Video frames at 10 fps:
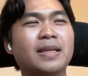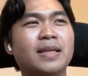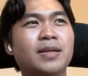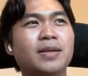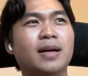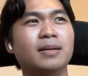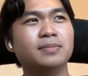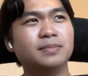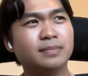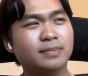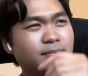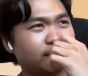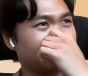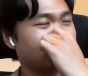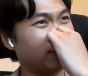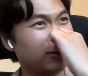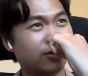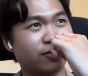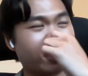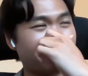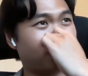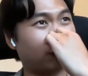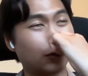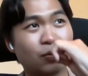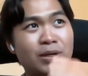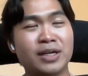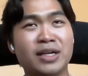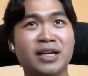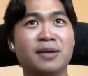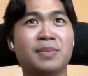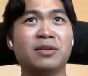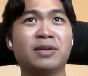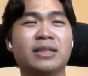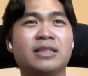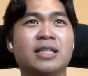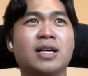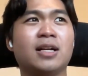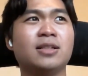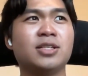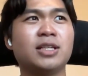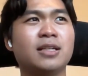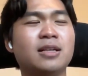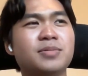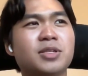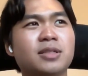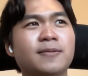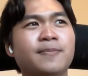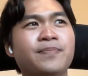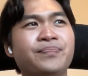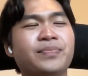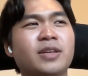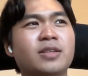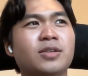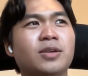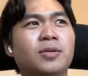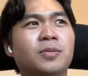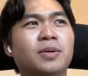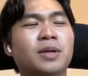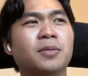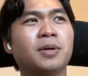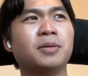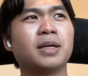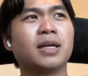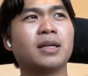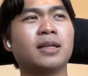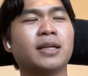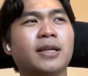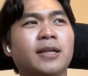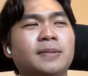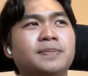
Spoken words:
He was very forward about like technology adoption, so we were kind of like,